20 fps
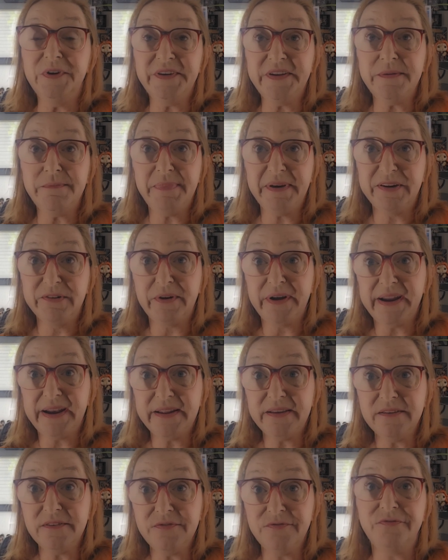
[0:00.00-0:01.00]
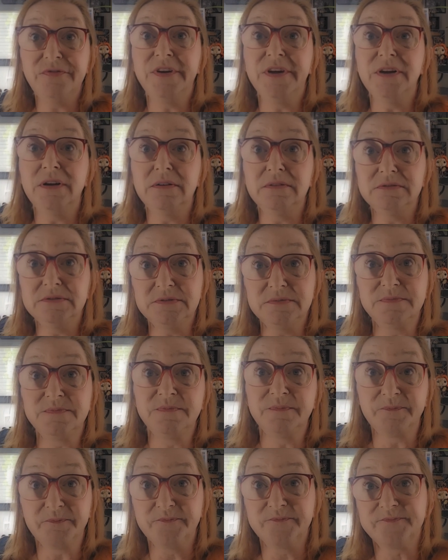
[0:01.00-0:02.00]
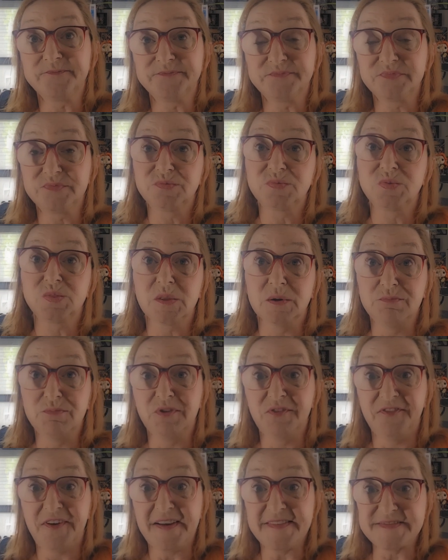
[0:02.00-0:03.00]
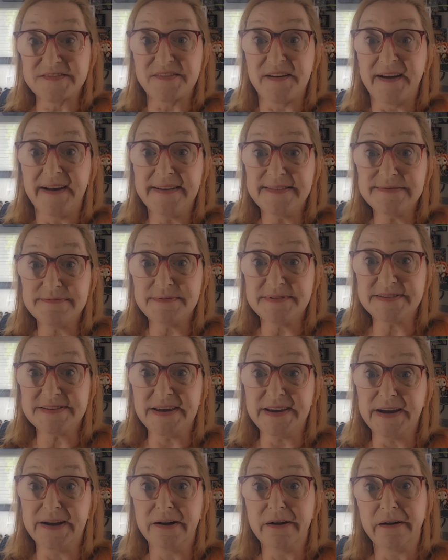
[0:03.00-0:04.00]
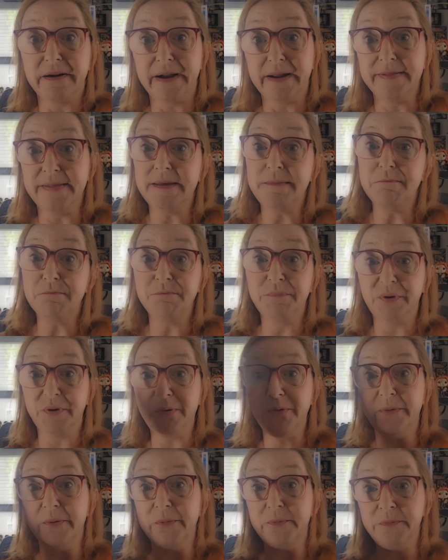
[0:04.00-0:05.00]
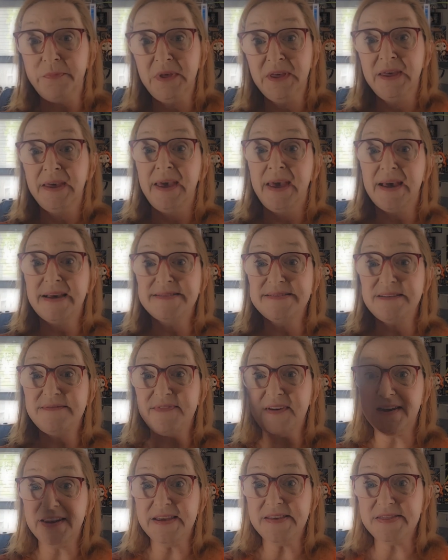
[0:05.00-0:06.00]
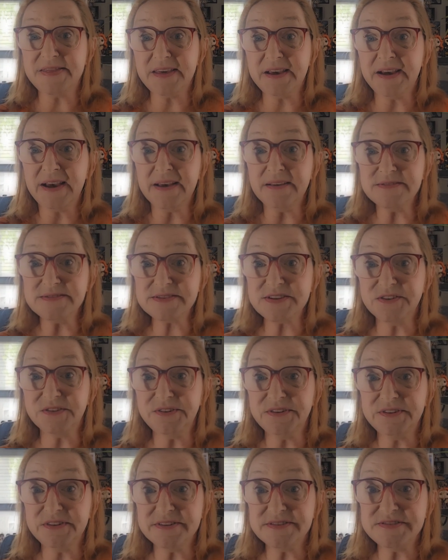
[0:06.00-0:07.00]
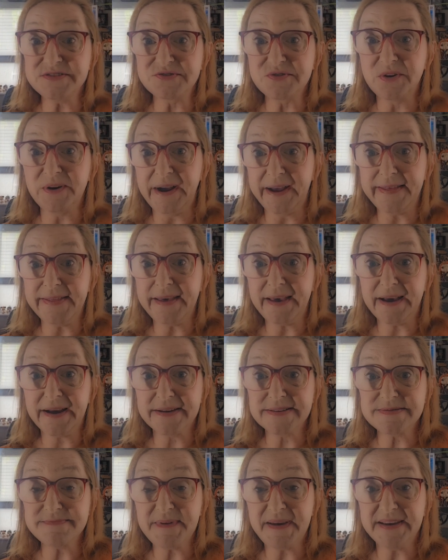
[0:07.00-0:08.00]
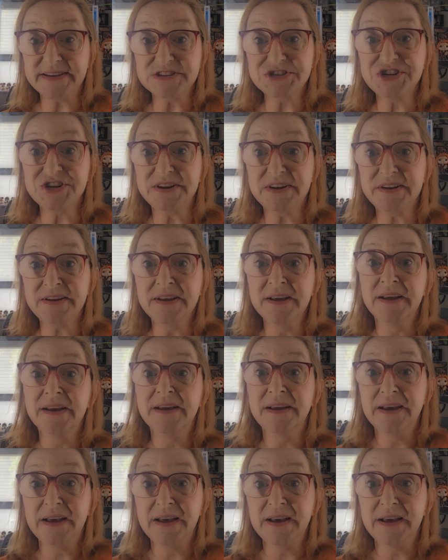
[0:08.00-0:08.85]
wouldn't it be great if, you know, Professor X was here? And then boom, as if anything else couldn't destroy the X-Mansion,